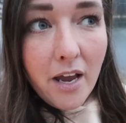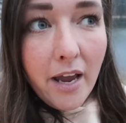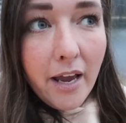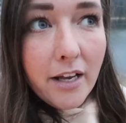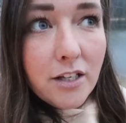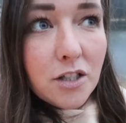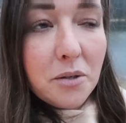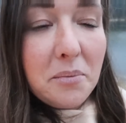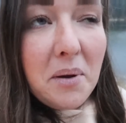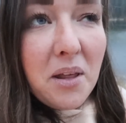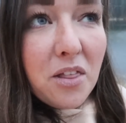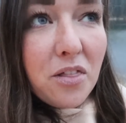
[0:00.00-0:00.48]

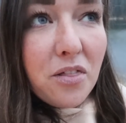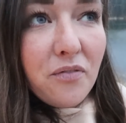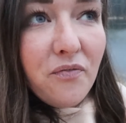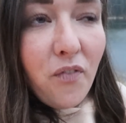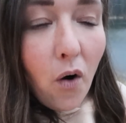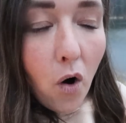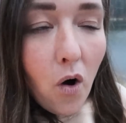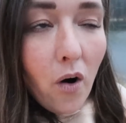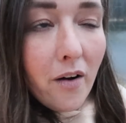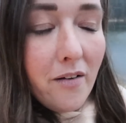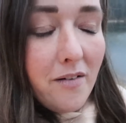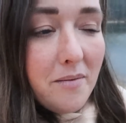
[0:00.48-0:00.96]
He's gonna be
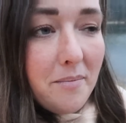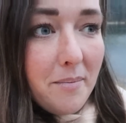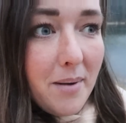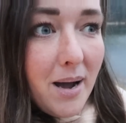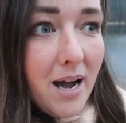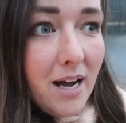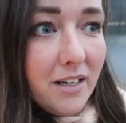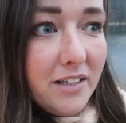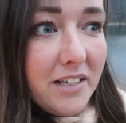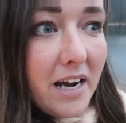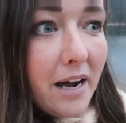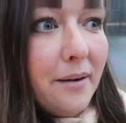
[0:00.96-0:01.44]
4 in
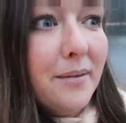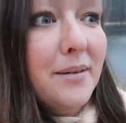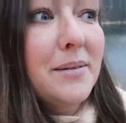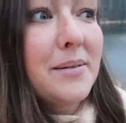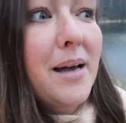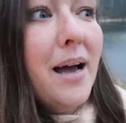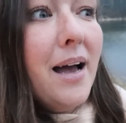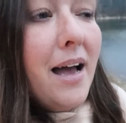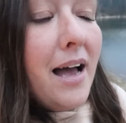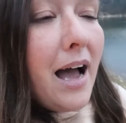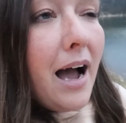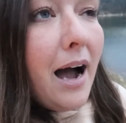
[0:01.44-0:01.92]
March. How is
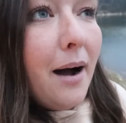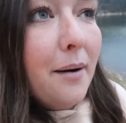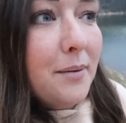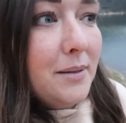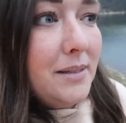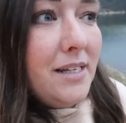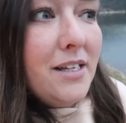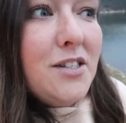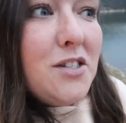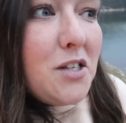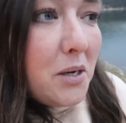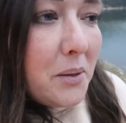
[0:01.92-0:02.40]

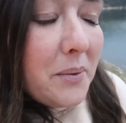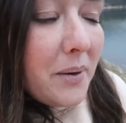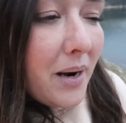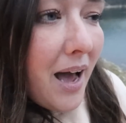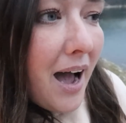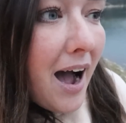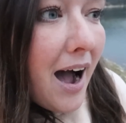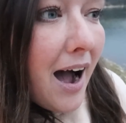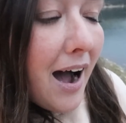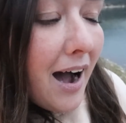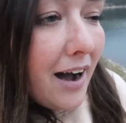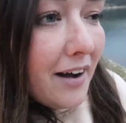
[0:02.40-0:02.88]
he
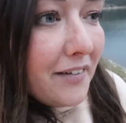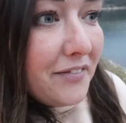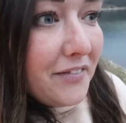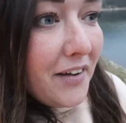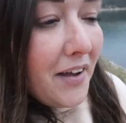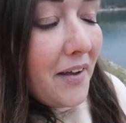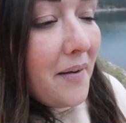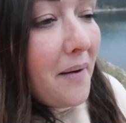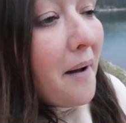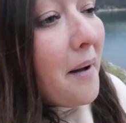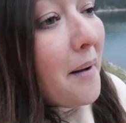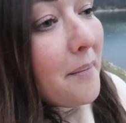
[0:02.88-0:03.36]

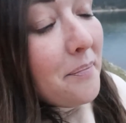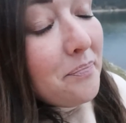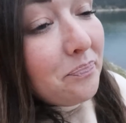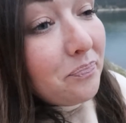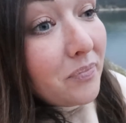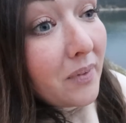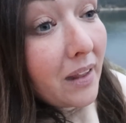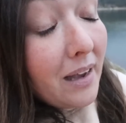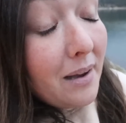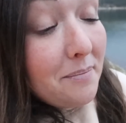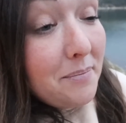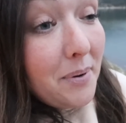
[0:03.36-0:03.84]

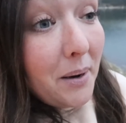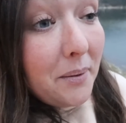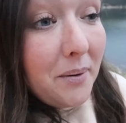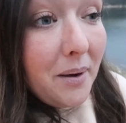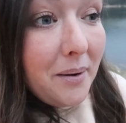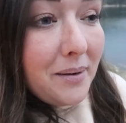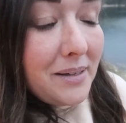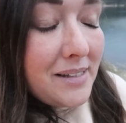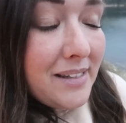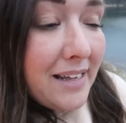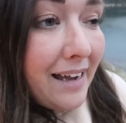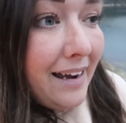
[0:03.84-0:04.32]
2.5? But
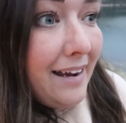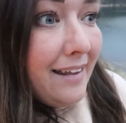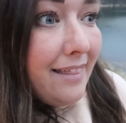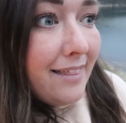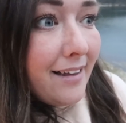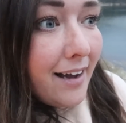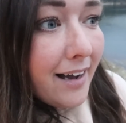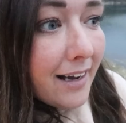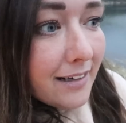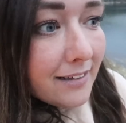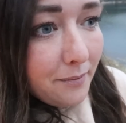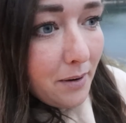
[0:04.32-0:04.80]
we were saying
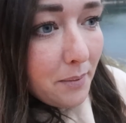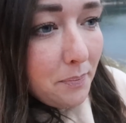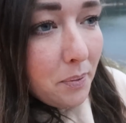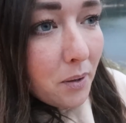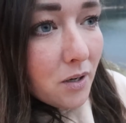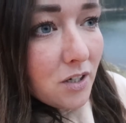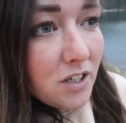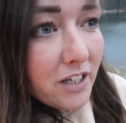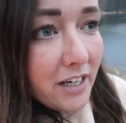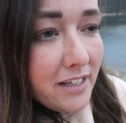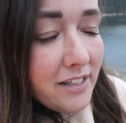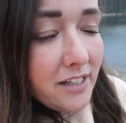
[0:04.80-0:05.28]
that we
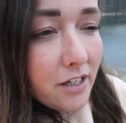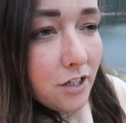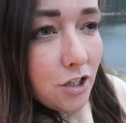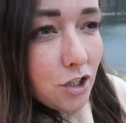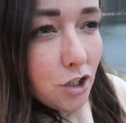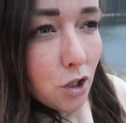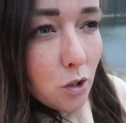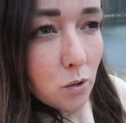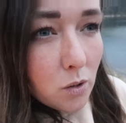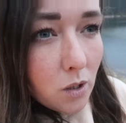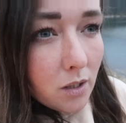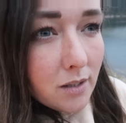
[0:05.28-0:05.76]
put Jace's
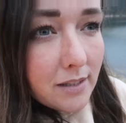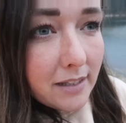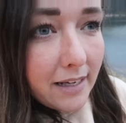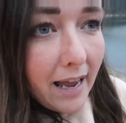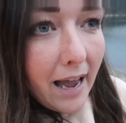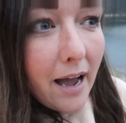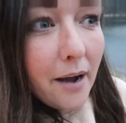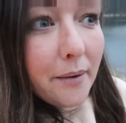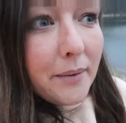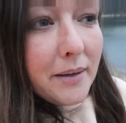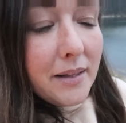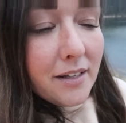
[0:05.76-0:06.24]
shoes on to
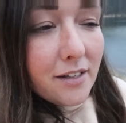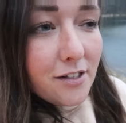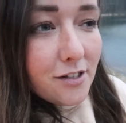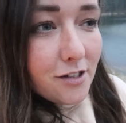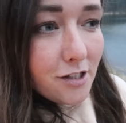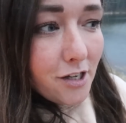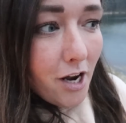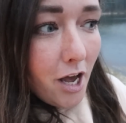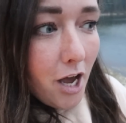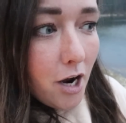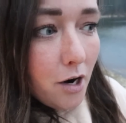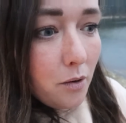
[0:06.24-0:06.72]
get out in the
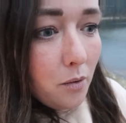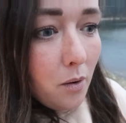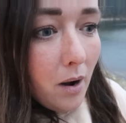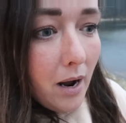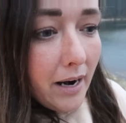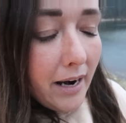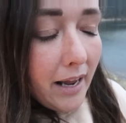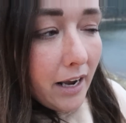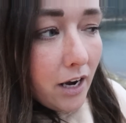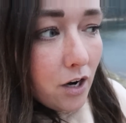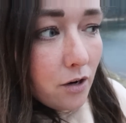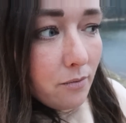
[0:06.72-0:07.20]
snow,
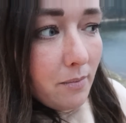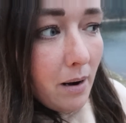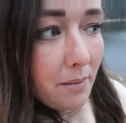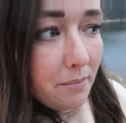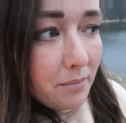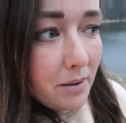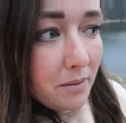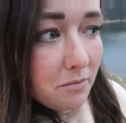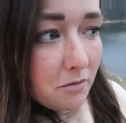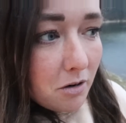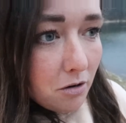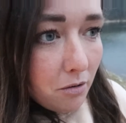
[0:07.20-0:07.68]
and I can
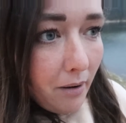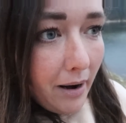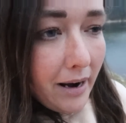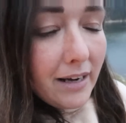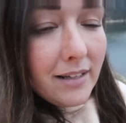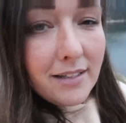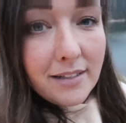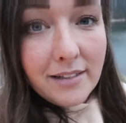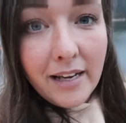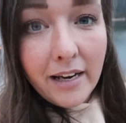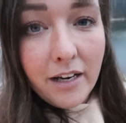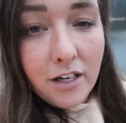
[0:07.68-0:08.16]
remember him
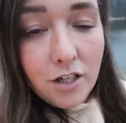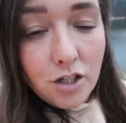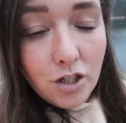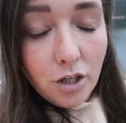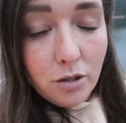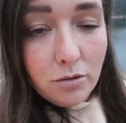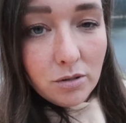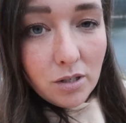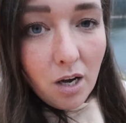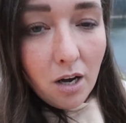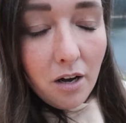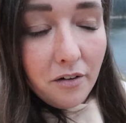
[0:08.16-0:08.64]
crying to take his
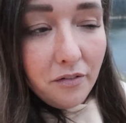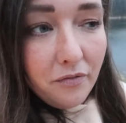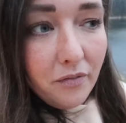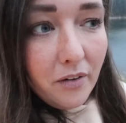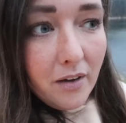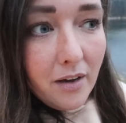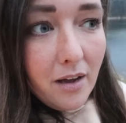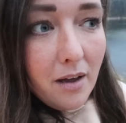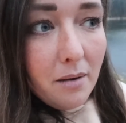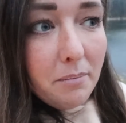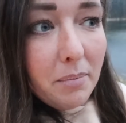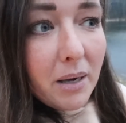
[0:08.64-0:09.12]
shoes off
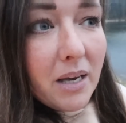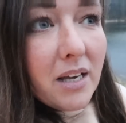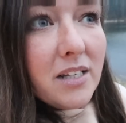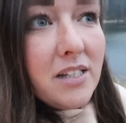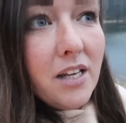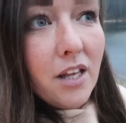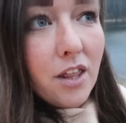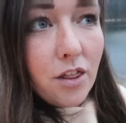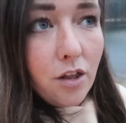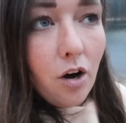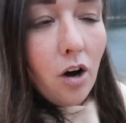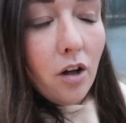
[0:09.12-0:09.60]
because
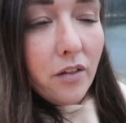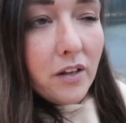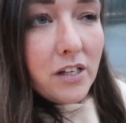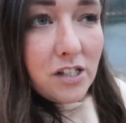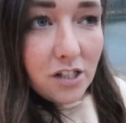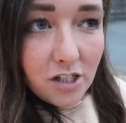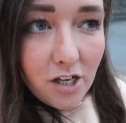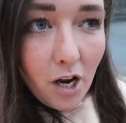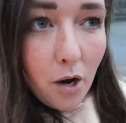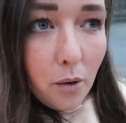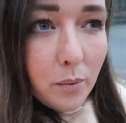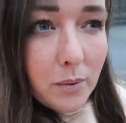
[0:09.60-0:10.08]
he thought the
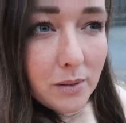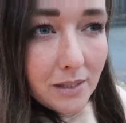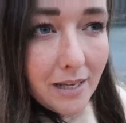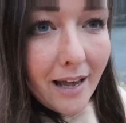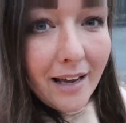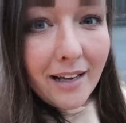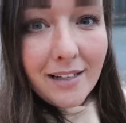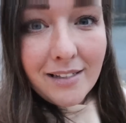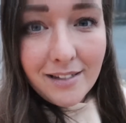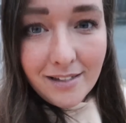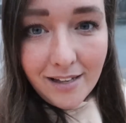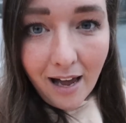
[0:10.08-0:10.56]
snow was
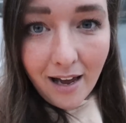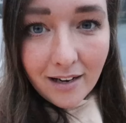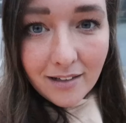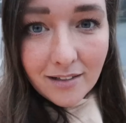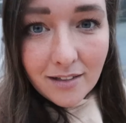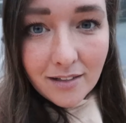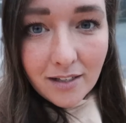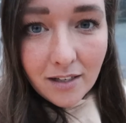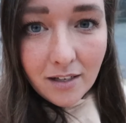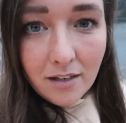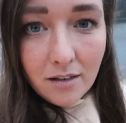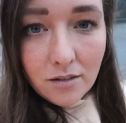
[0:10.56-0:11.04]
like
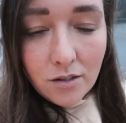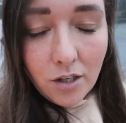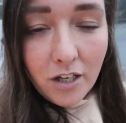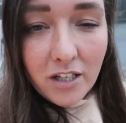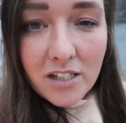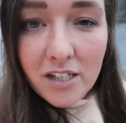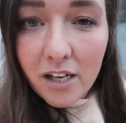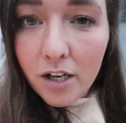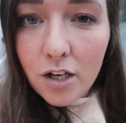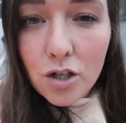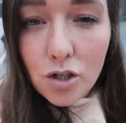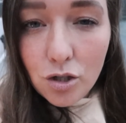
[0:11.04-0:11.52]
sand. So he
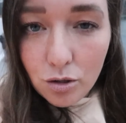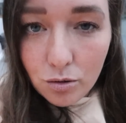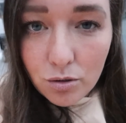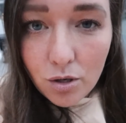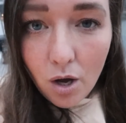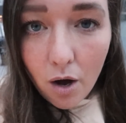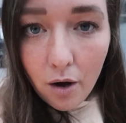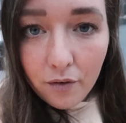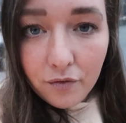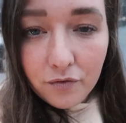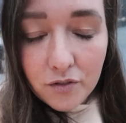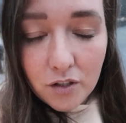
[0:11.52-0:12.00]
took his shoes
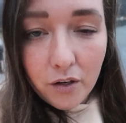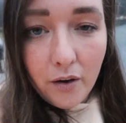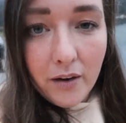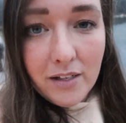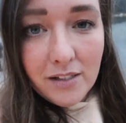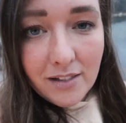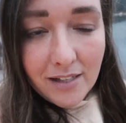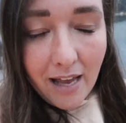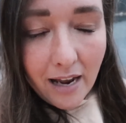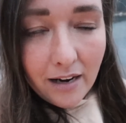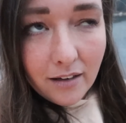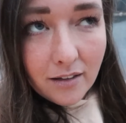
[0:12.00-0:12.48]
off to go in
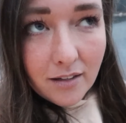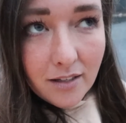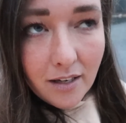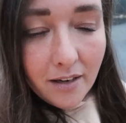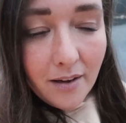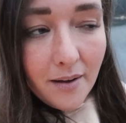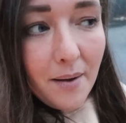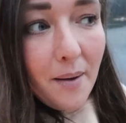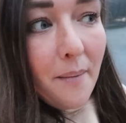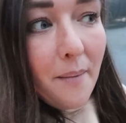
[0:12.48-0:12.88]
sand.